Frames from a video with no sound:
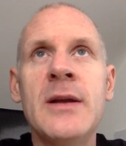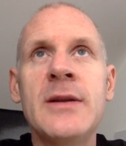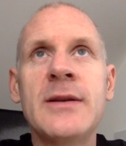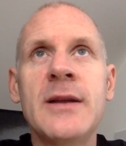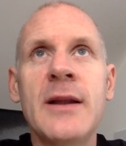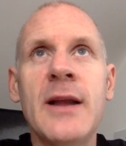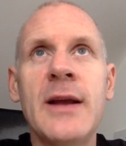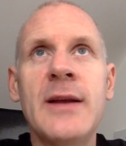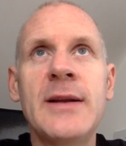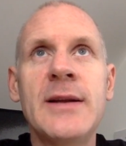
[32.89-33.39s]

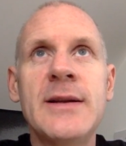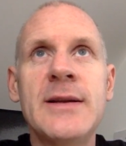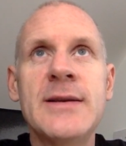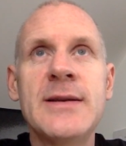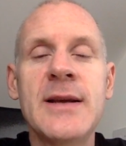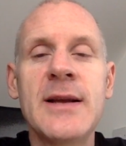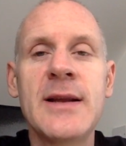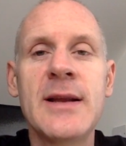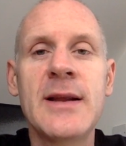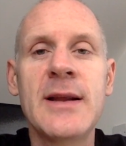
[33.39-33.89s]
delighted to
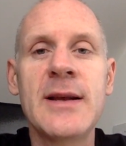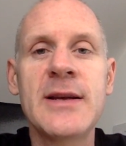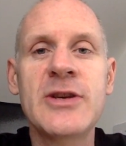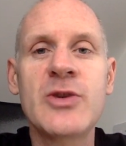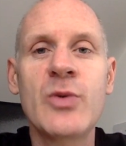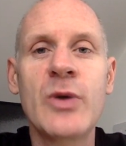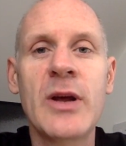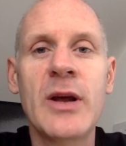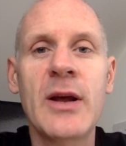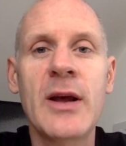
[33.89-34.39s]
say that this
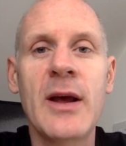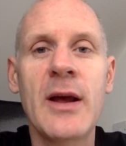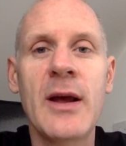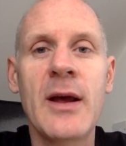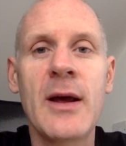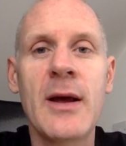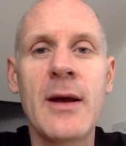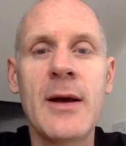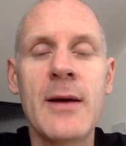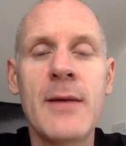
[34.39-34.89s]
week
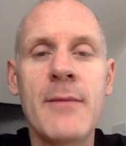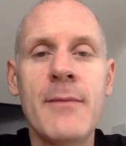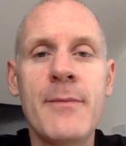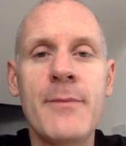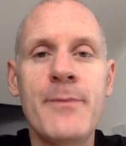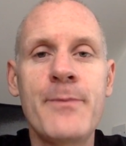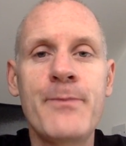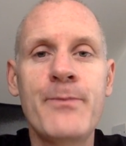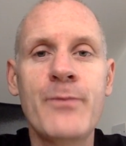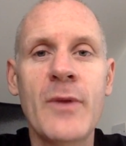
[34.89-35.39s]

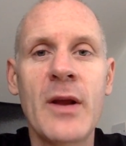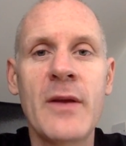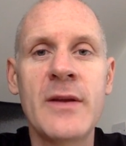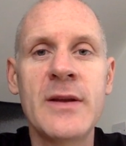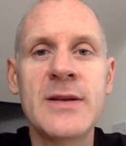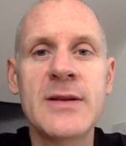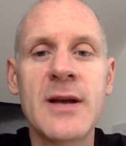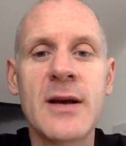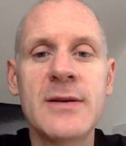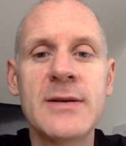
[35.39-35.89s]
they
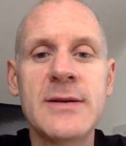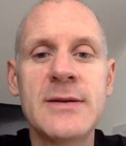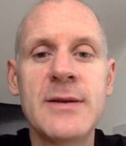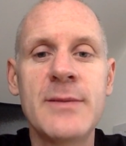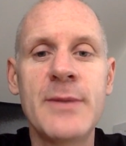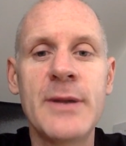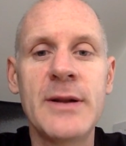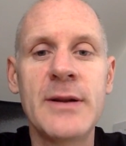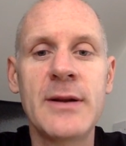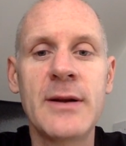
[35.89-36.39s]
started to
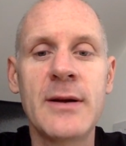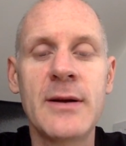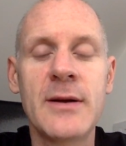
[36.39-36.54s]
build.